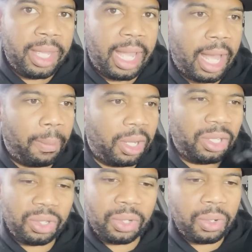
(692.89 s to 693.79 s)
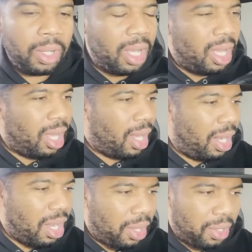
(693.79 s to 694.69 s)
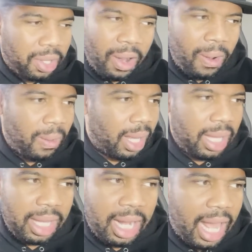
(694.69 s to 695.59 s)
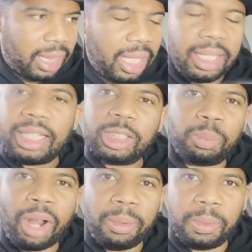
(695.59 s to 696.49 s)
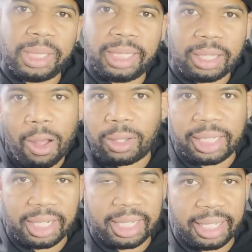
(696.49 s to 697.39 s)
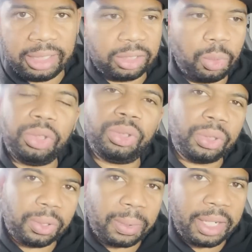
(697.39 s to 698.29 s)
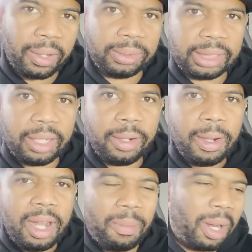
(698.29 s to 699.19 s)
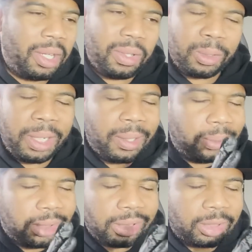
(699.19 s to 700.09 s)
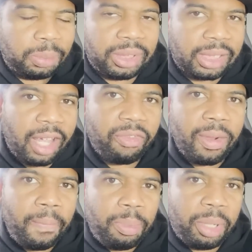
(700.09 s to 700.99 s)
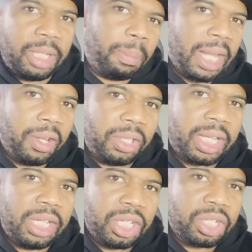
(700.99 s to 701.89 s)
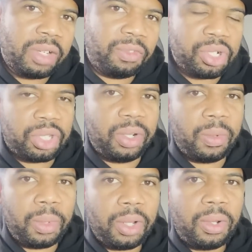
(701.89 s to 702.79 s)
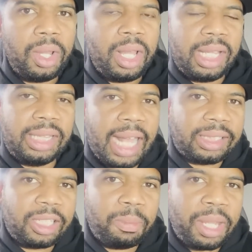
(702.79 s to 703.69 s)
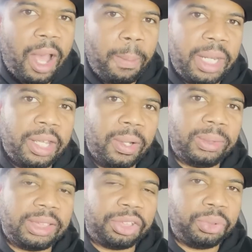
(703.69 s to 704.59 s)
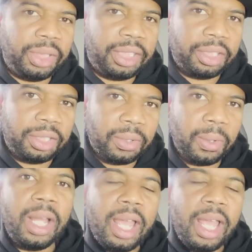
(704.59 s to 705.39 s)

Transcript: I'm gonna do another coat, and I think that's probably all it needs. So we'll do 2-3 coats here. Probably do 3 coats just to be safe, but depending on the condition of your steering wheel, that's going to be how many coats that you need to do.